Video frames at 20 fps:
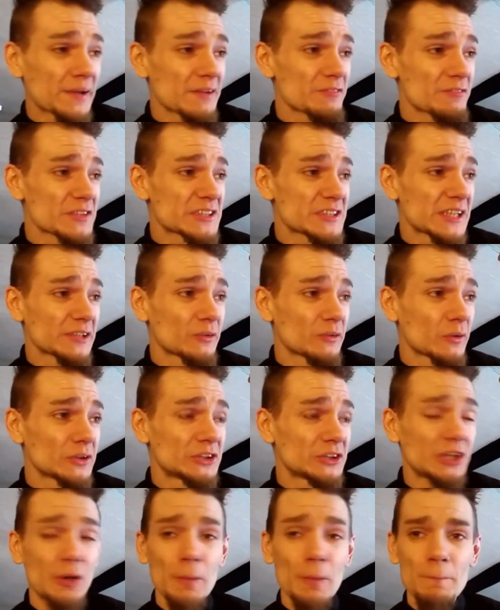if the
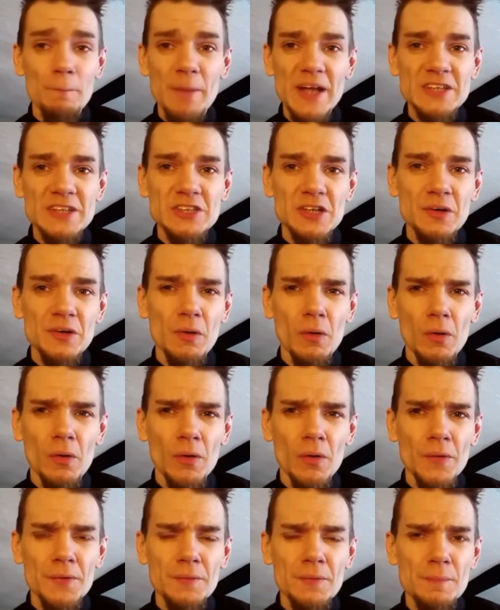technology got better
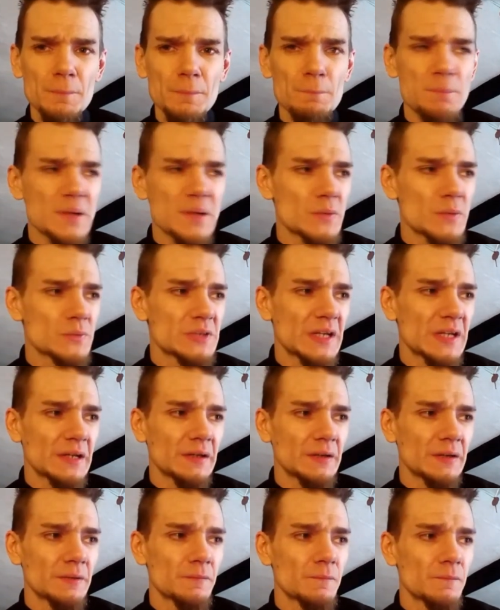on
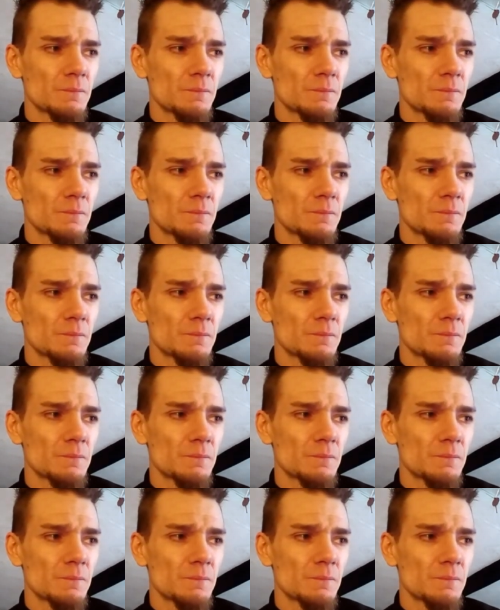building